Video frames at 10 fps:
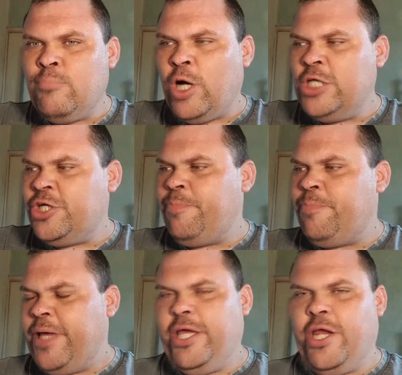What is your
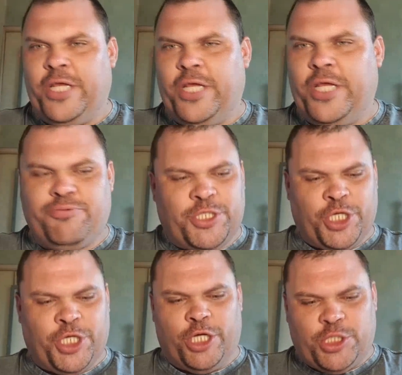opinion on this
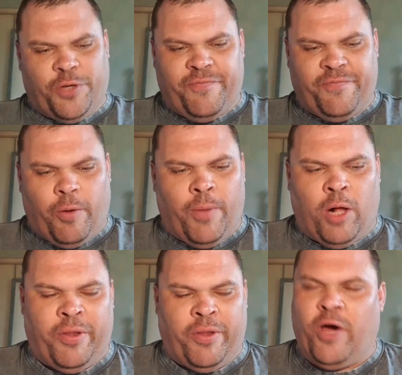return to
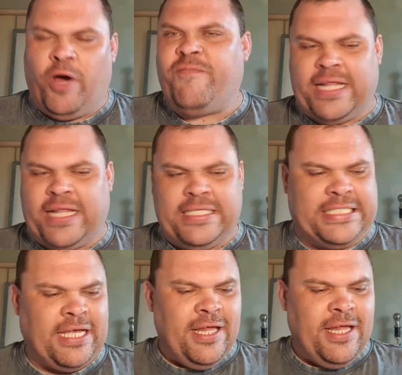football with no
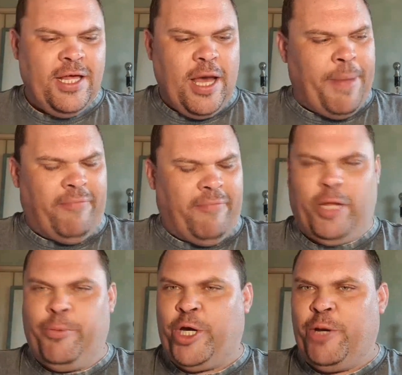fans?
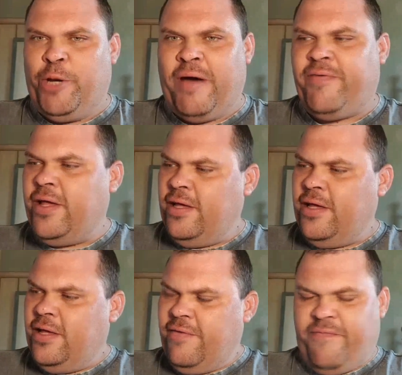Apparently, we're going to have
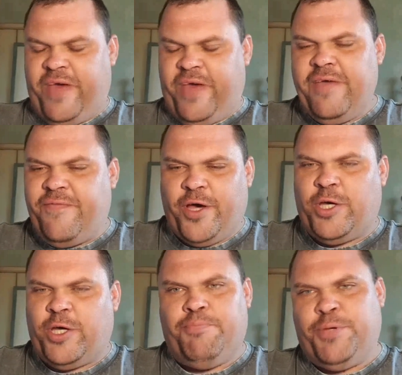
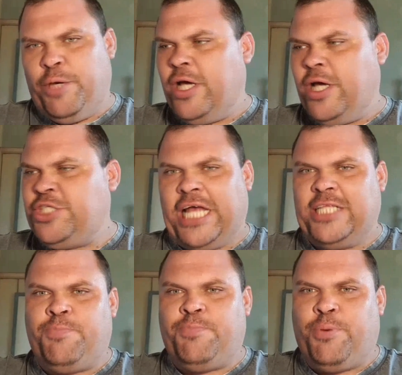FIFA computer
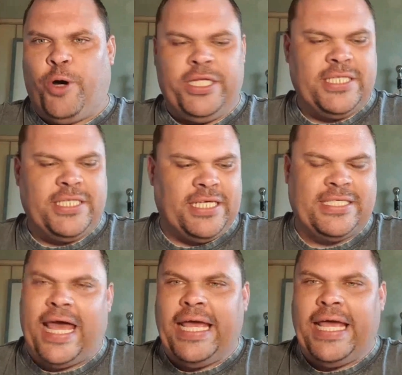chants put into the
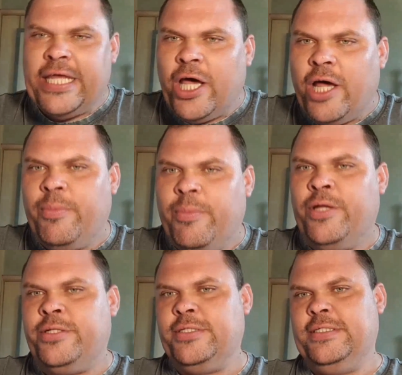stadium,
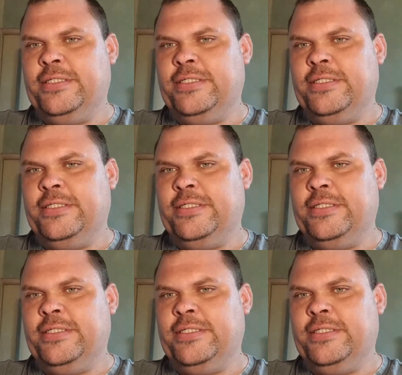and